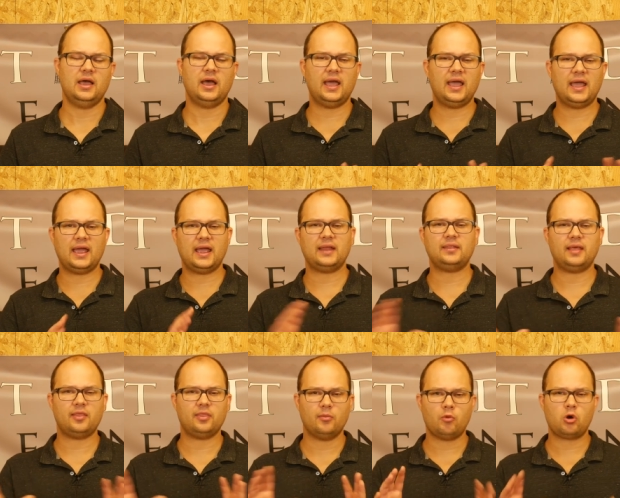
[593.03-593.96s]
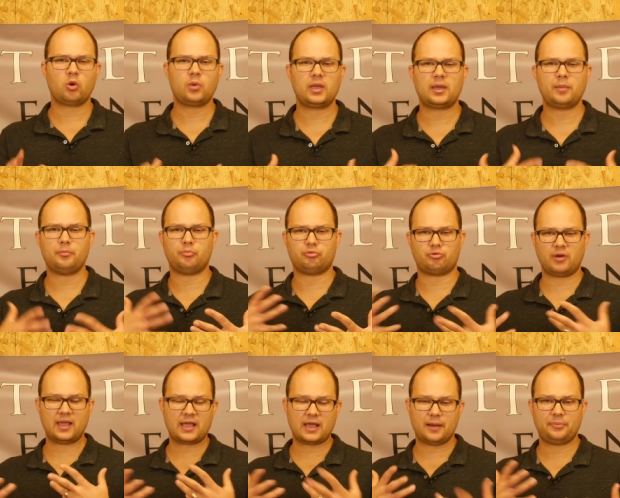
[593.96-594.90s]
And, and the more we can
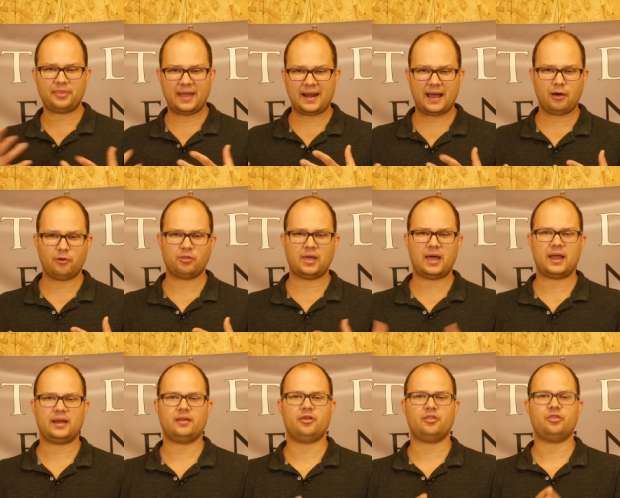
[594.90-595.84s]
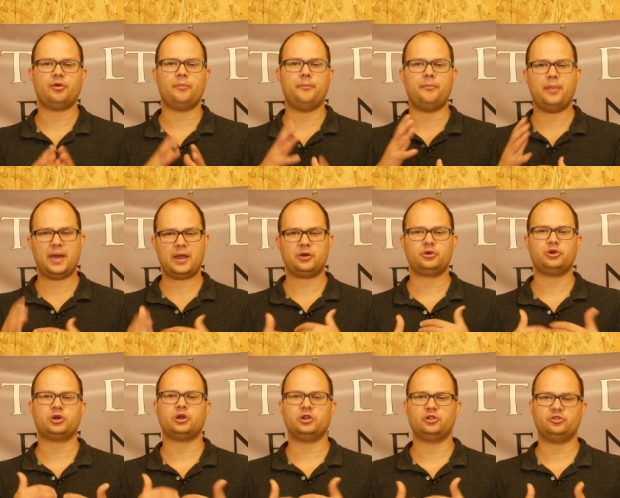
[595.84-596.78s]
break up that outline, the better
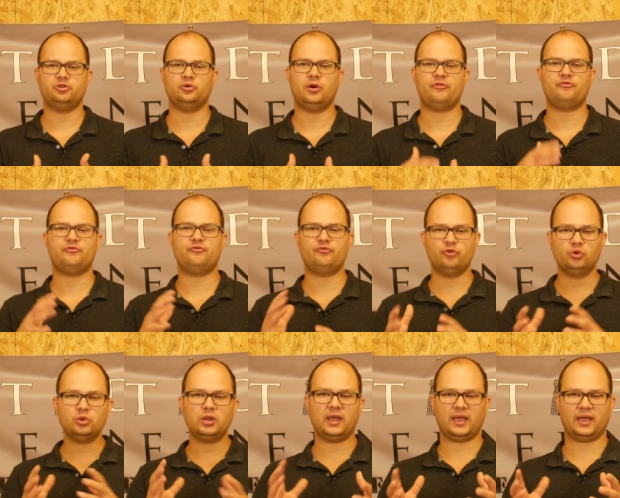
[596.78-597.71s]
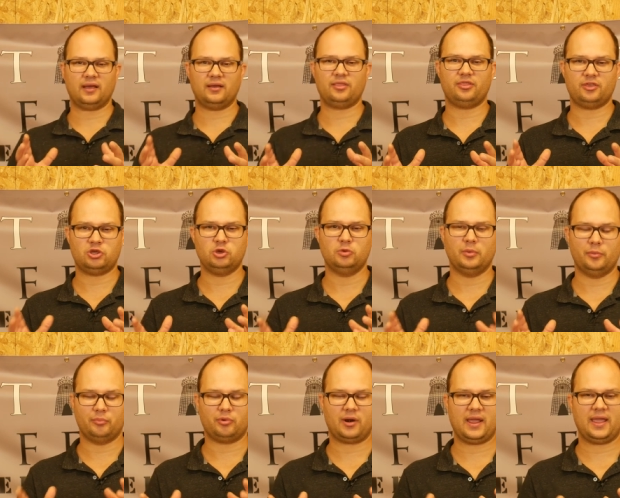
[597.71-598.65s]
you're going to do at fooling the
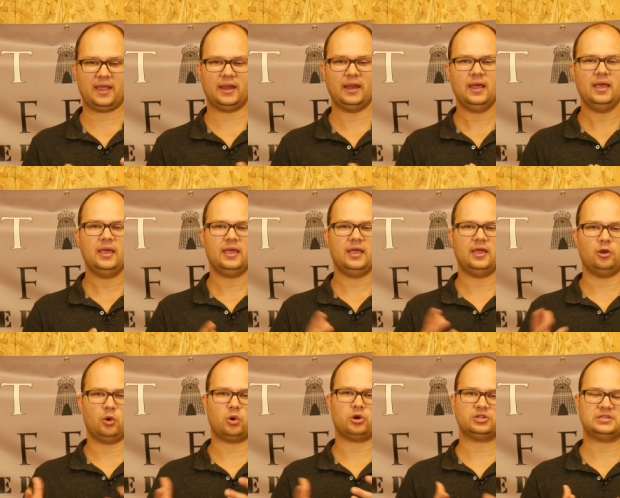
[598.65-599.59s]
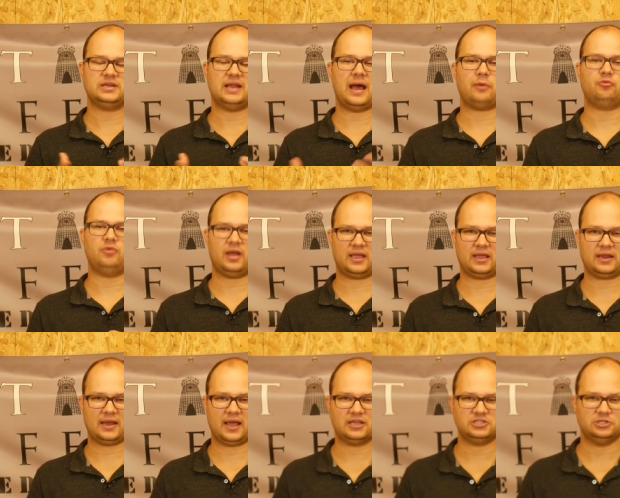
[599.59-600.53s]
human brain in order to not
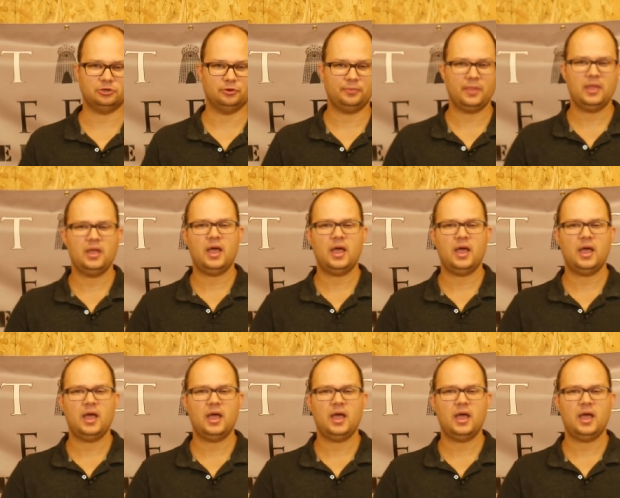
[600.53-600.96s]
recognize you.